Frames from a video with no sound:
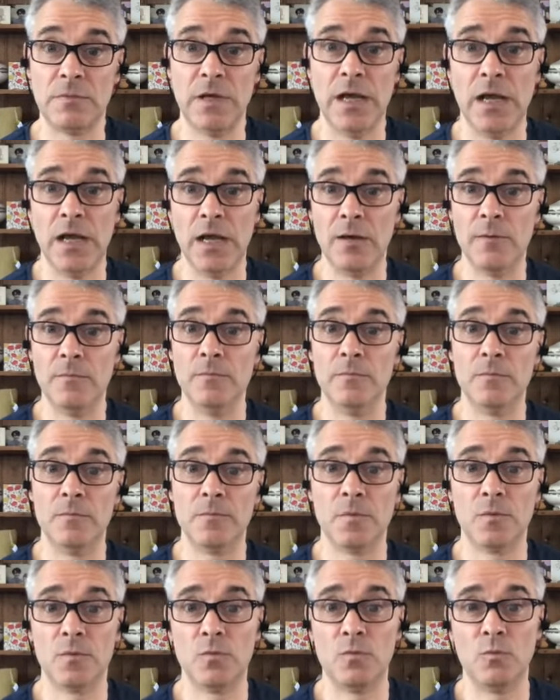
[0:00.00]
um,
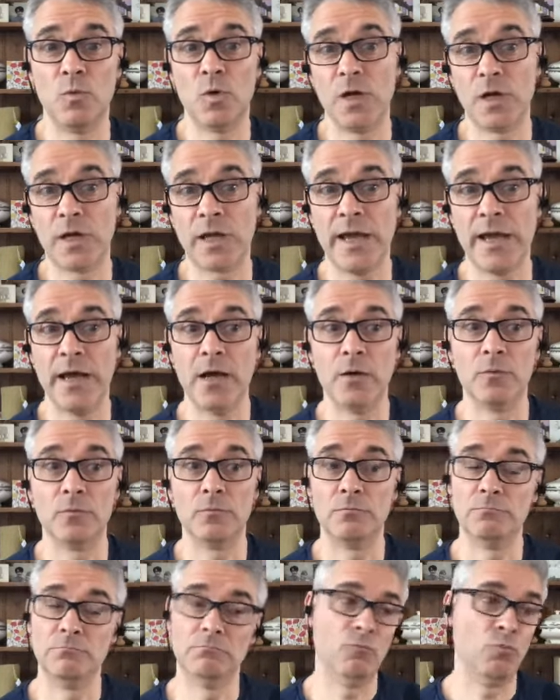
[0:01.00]
work out
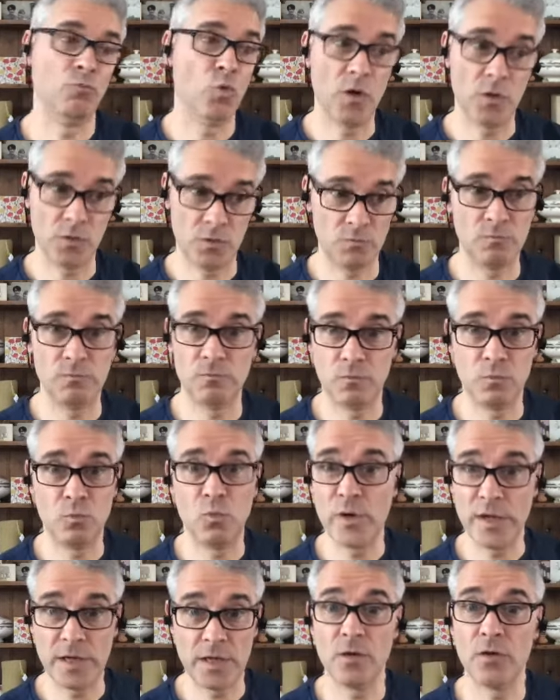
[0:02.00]
what
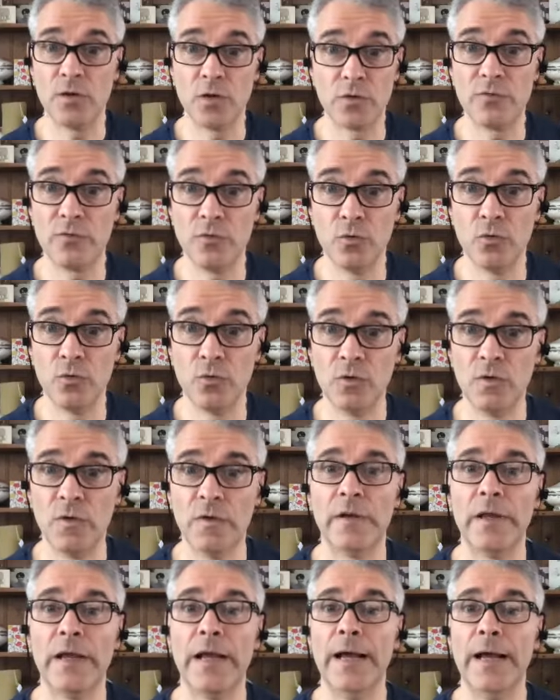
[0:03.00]
we could afford.
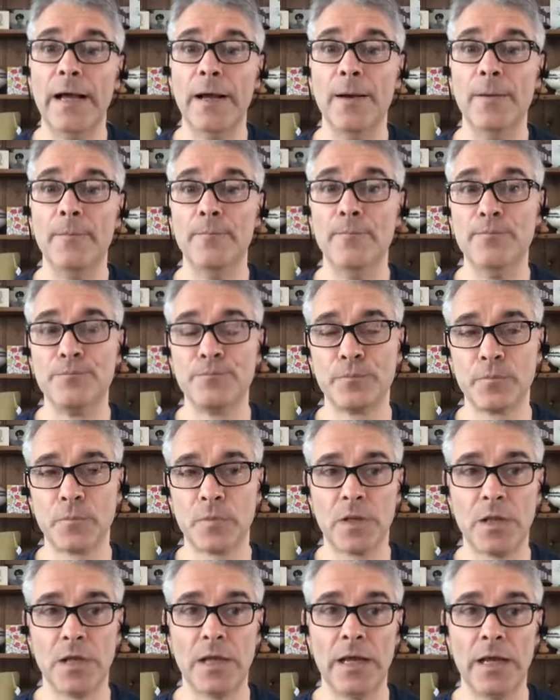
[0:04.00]
Um, yeah.
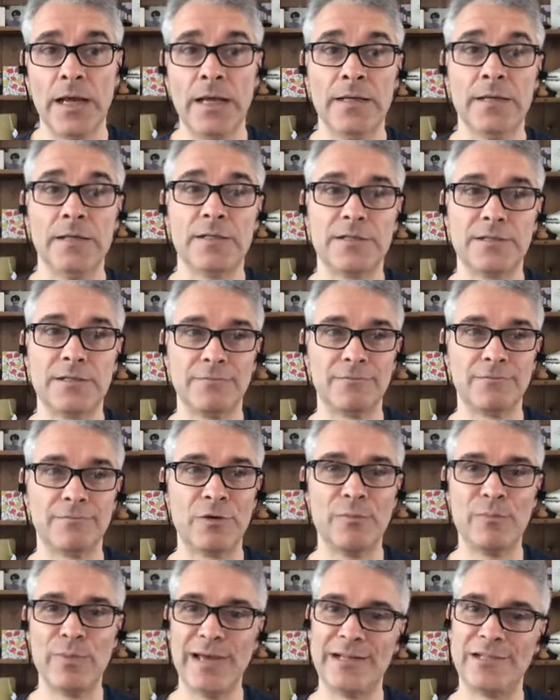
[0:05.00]
And
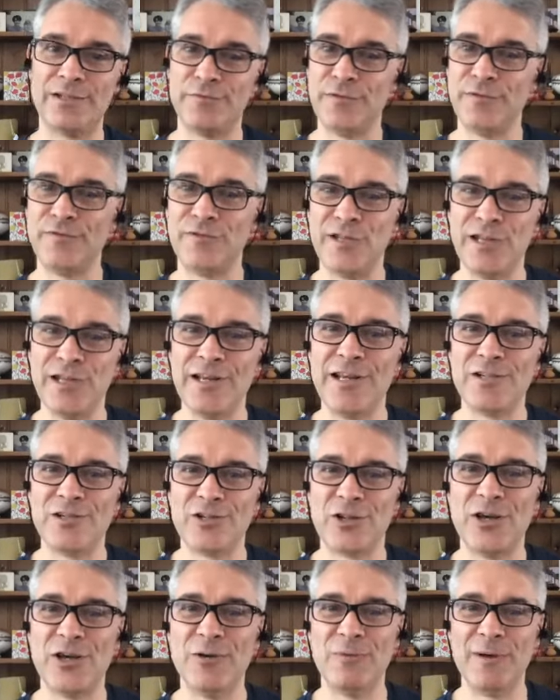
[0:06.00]
compared to 15 years
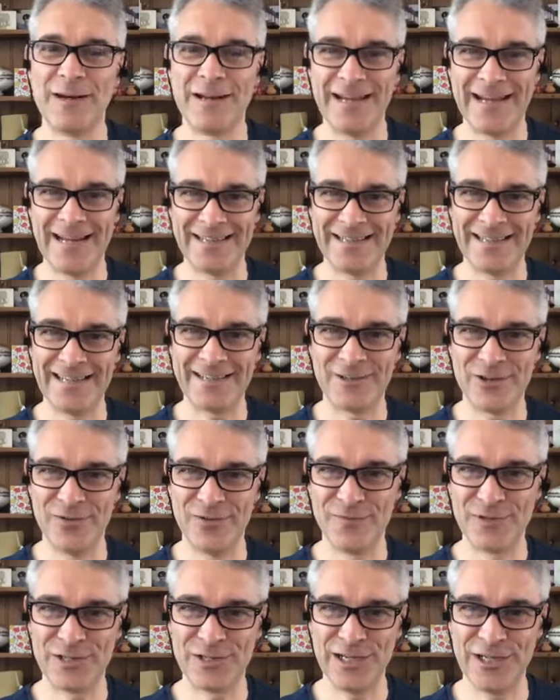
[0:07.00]
ago when I had that
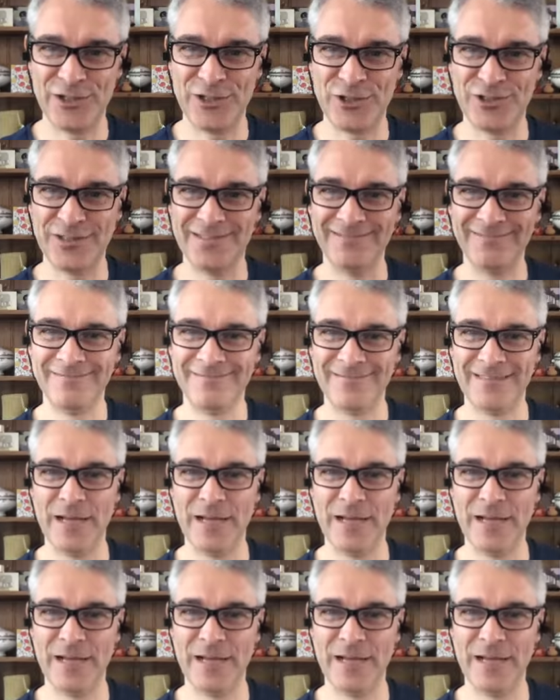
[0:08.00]
conversation yeah.